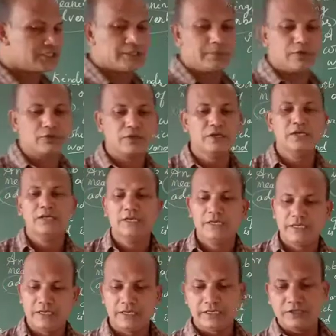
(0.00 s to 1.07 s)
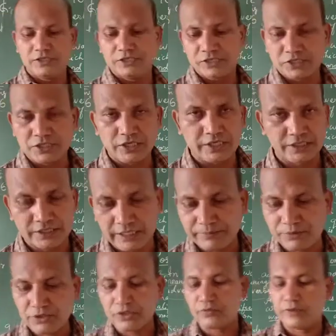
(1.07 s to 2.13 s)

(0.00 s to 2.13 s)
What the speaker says: about in this chapter.